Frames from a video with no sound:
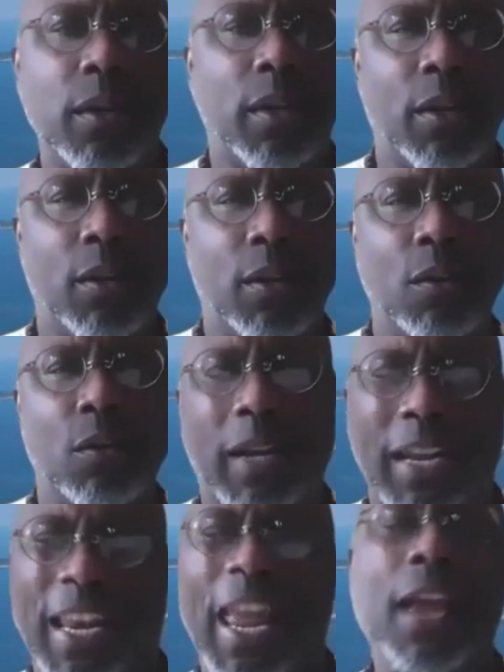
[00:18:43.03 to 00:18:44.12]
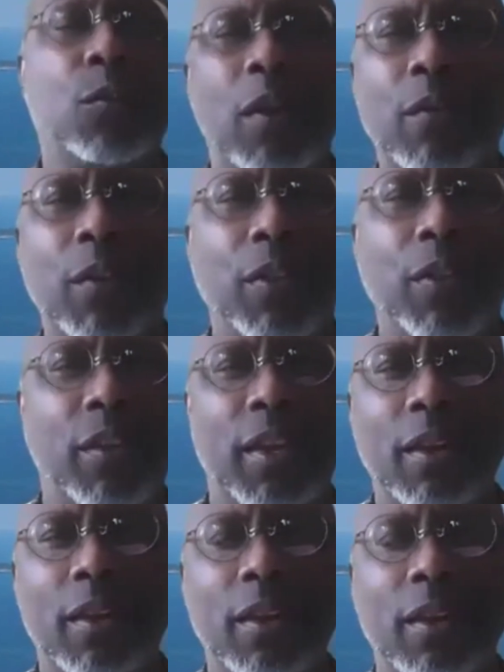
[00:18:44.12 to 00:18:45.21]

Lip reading: can handle everything.